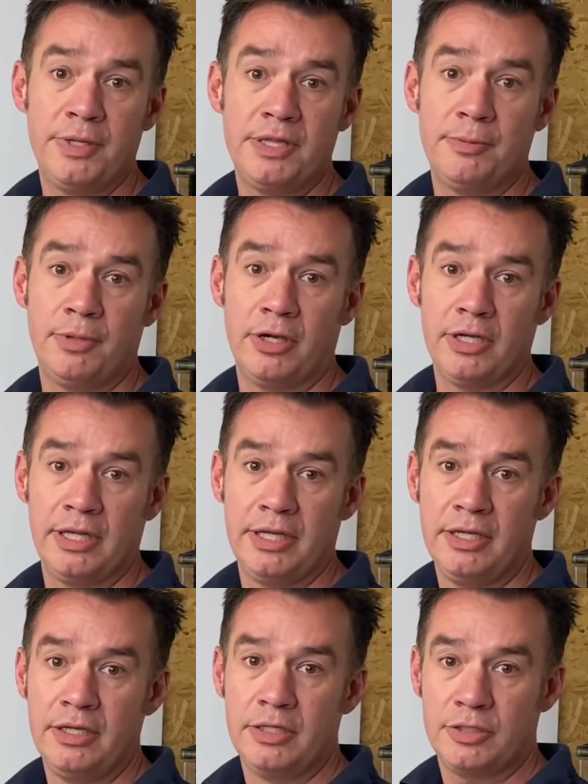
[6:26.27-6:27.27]
in the boiler,
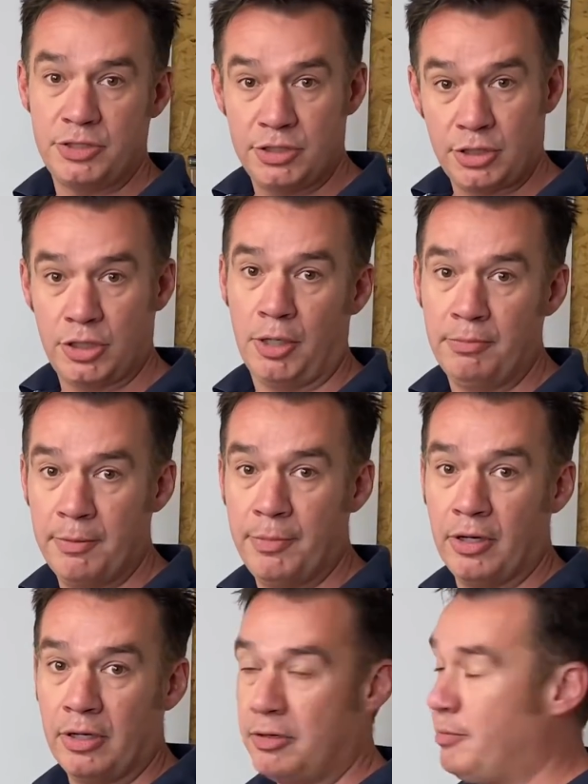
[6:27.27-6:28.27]
because it's a combi
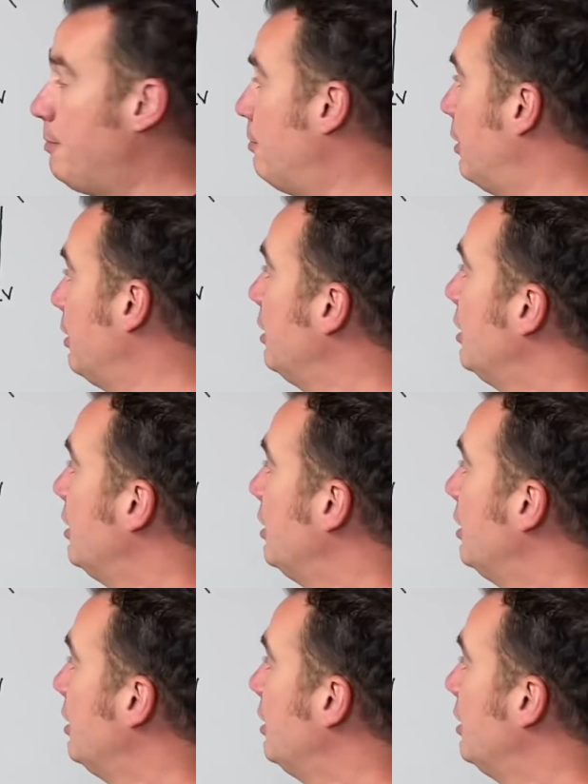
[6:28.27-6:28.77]
boiler, remember?